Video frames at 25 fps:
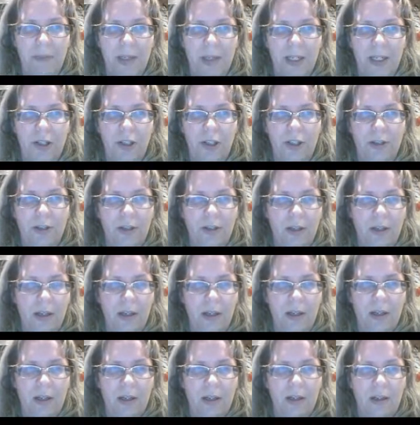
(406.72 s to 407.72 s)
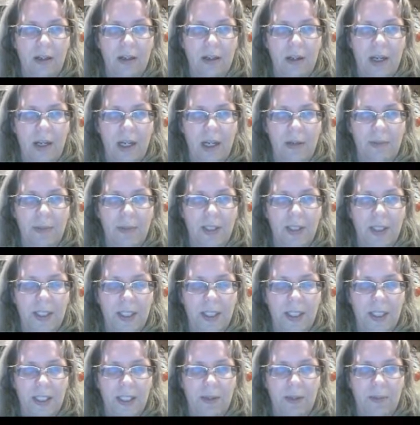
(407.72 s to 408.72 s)
image. So
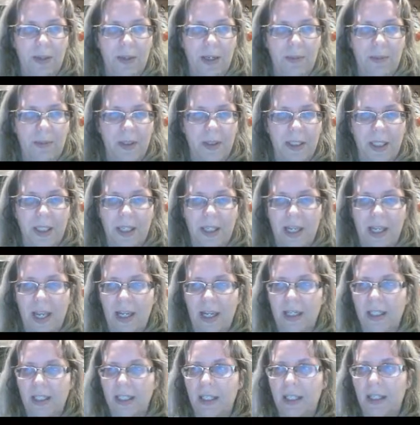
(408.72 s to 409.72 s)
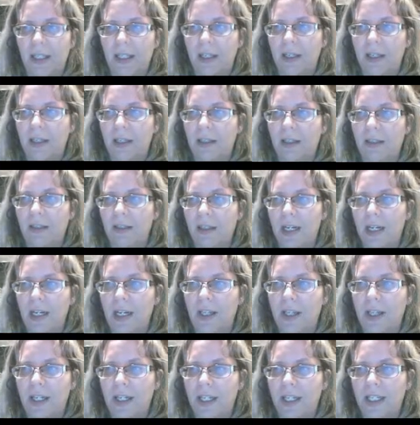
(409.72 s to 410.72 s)
this is the one I'm looking at.
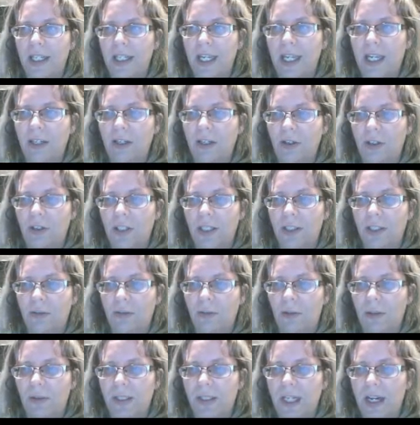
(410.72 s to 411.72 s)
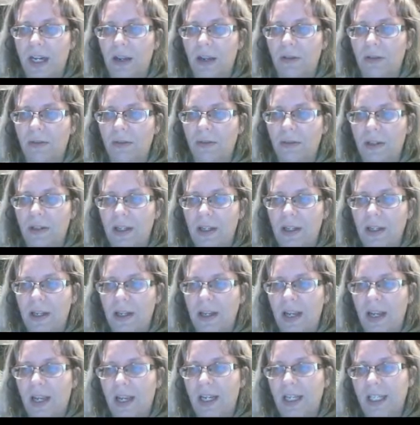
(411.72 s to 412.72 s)
And then again, you just scroll down.
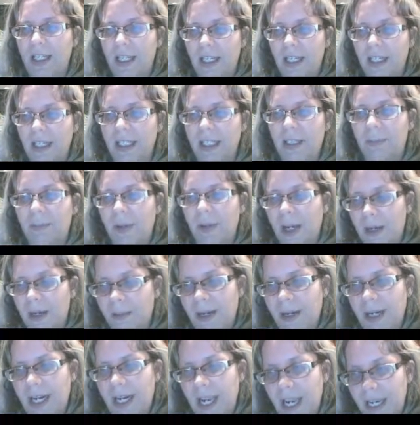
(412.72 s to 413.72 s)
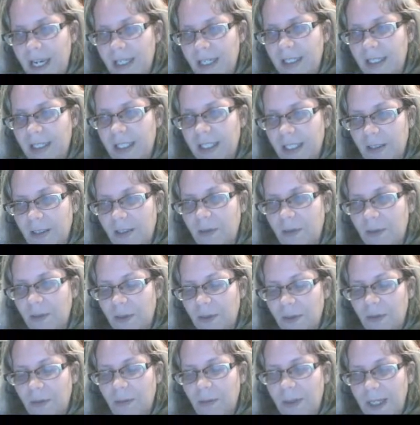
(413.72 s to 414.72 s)
And again, it's behind my head. So you're
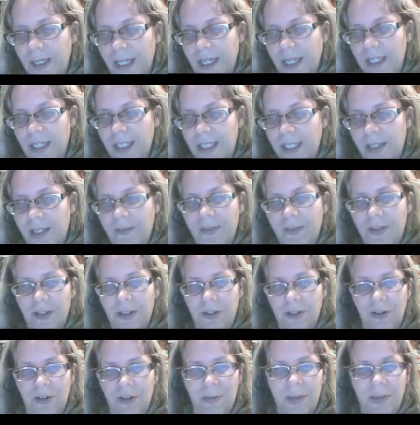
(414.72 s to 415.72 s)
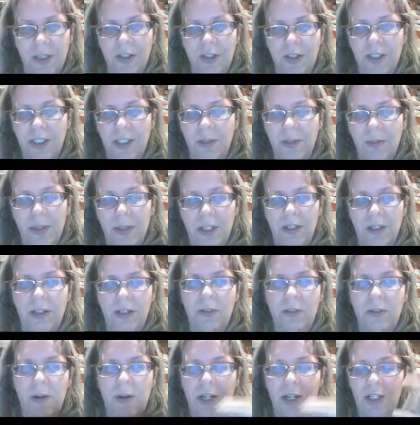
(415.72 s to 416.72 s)
going to want to hit set featured image. So you want to do
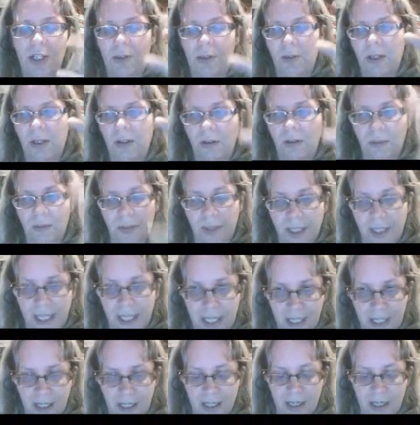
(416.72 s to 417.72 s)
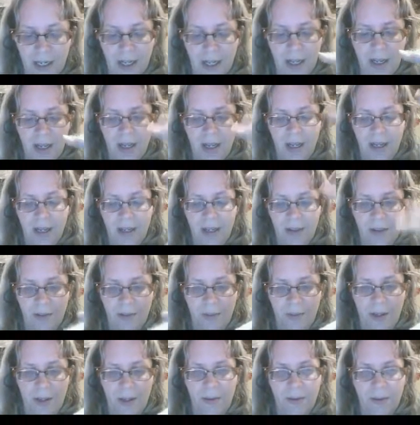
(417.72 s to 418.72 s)
it twice. You want to do it within
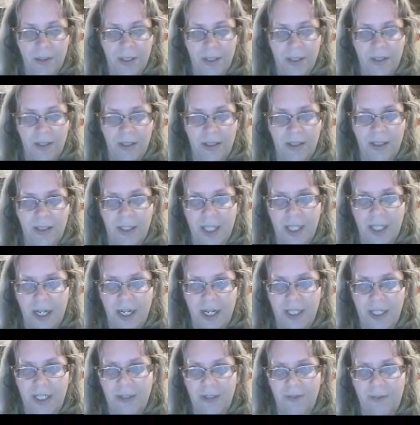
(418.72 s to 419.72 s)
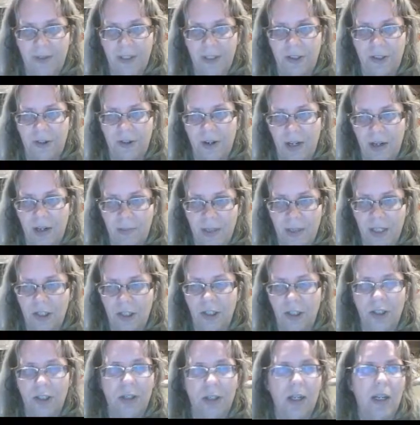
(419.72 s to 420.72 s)
the post and then set it as a featured
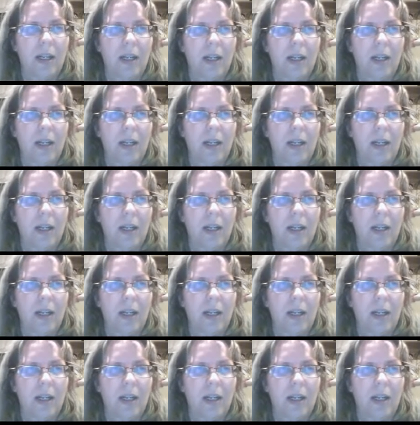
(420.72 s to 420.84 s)
image.